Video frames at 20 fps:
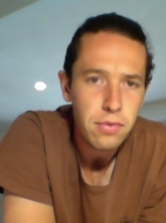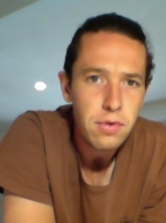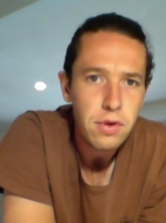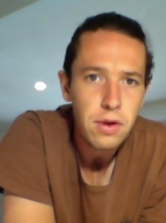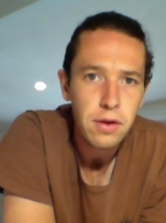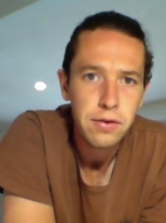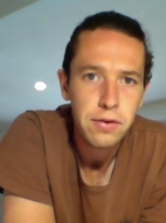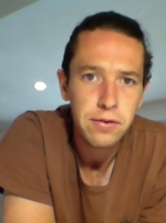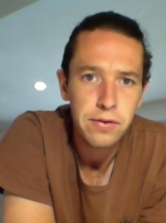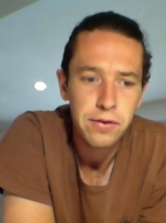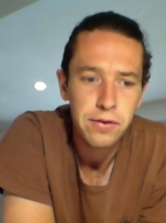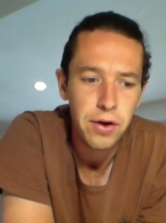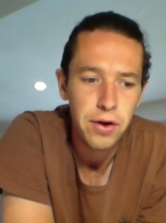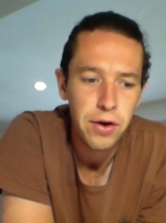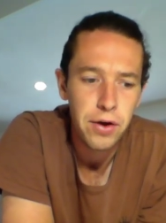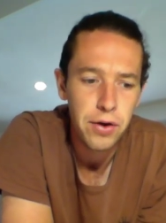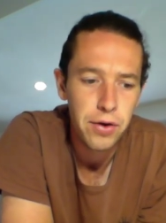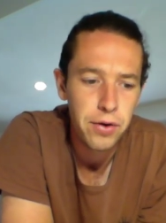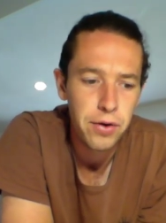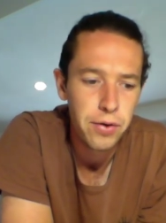
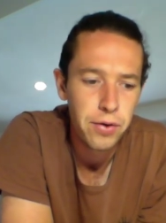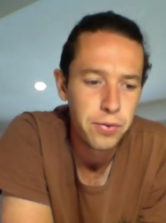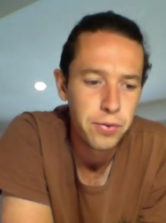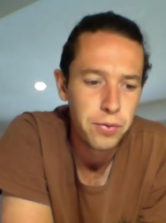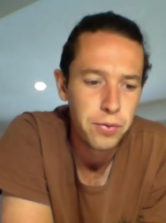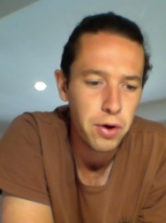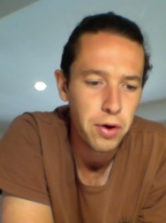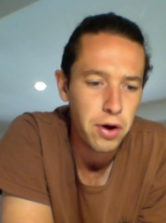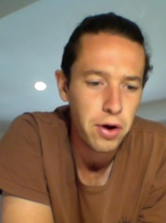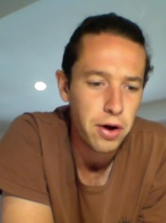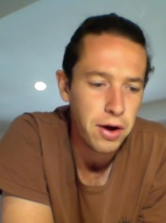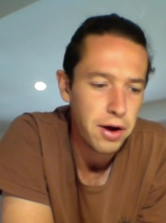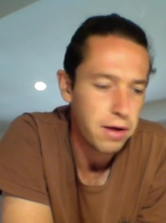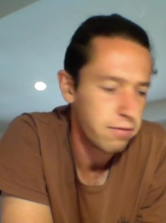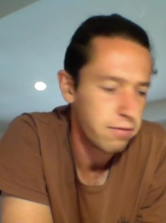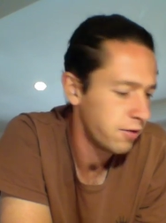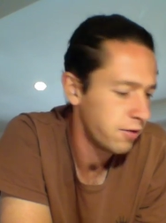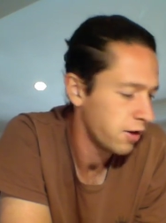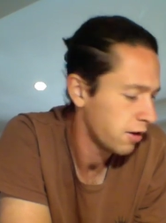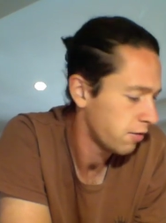So
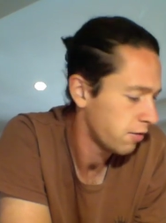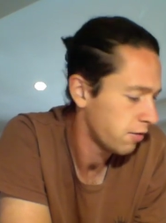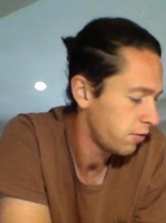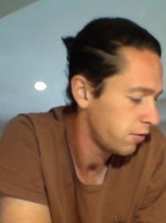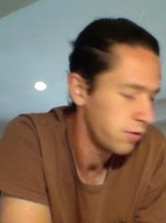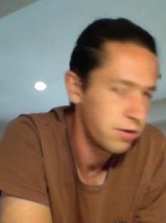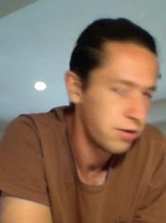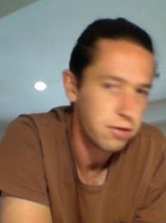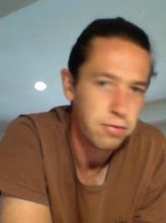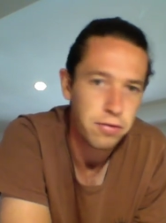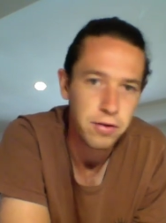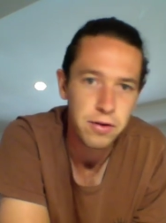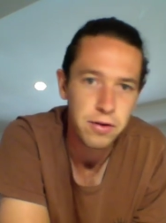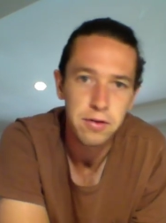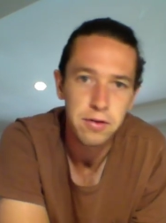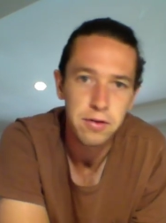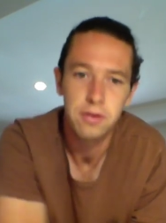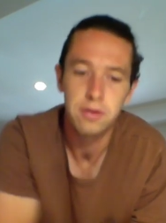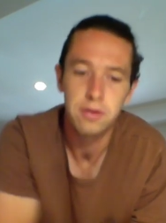I've done a few different